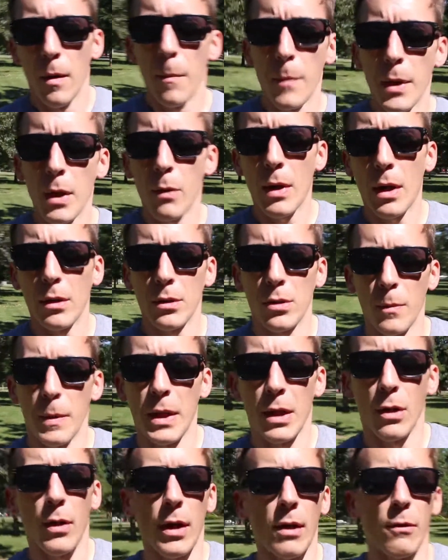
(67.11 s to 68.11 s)
Being around so
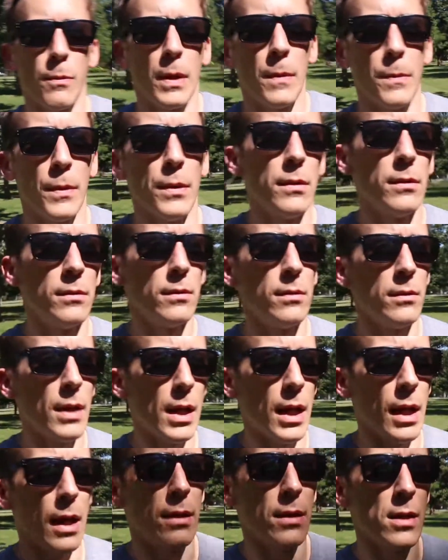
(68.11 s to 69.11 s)
many creative people
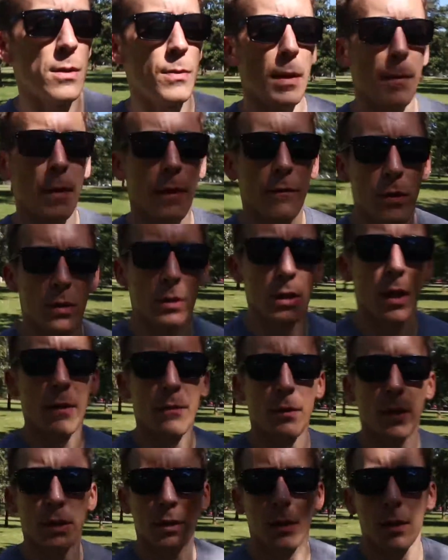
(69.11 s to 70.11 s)
and this being my first
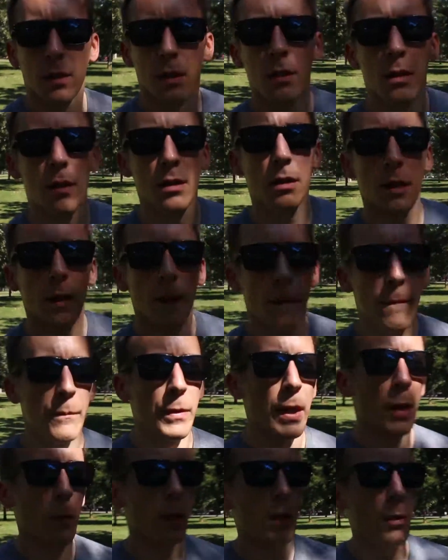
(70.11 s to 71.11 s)
conference,
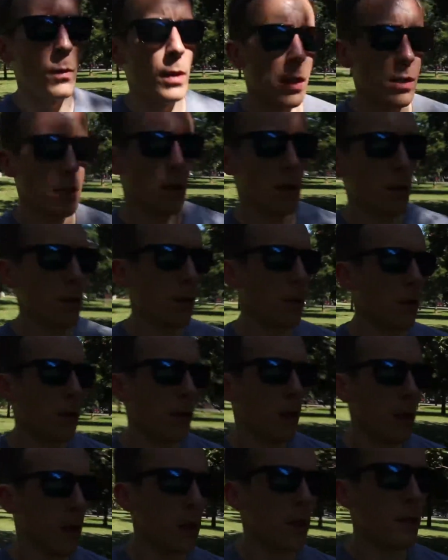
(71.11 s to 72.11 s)
I really wanted to
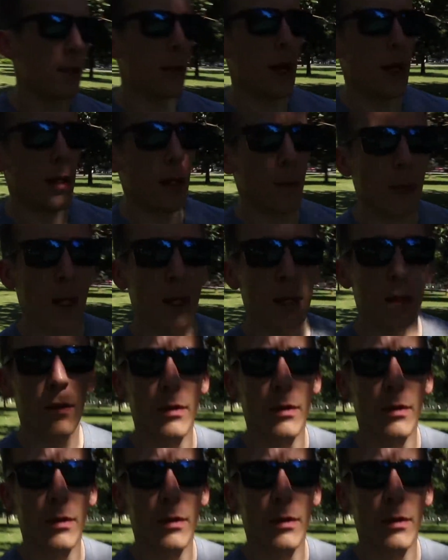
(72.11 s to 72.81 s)
document